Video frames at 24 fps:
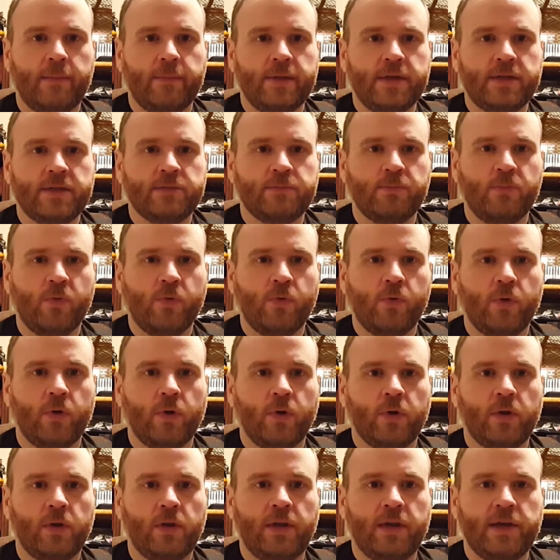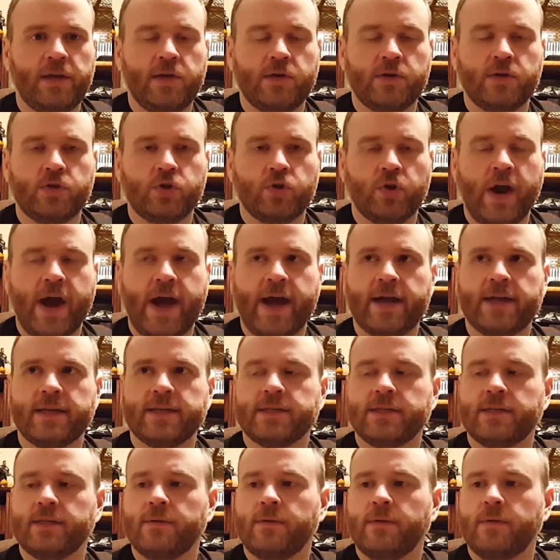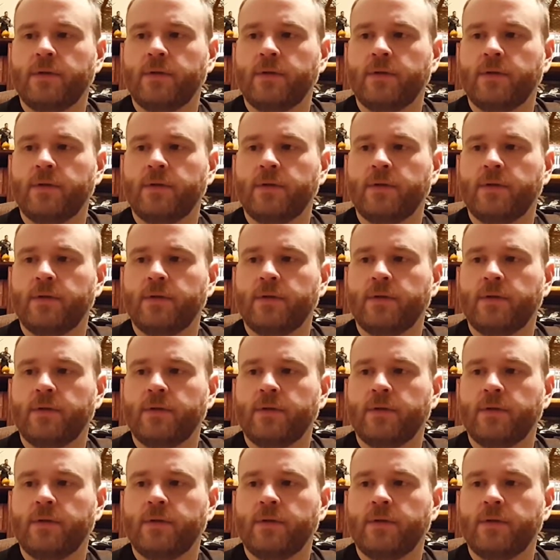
is more linear tracks.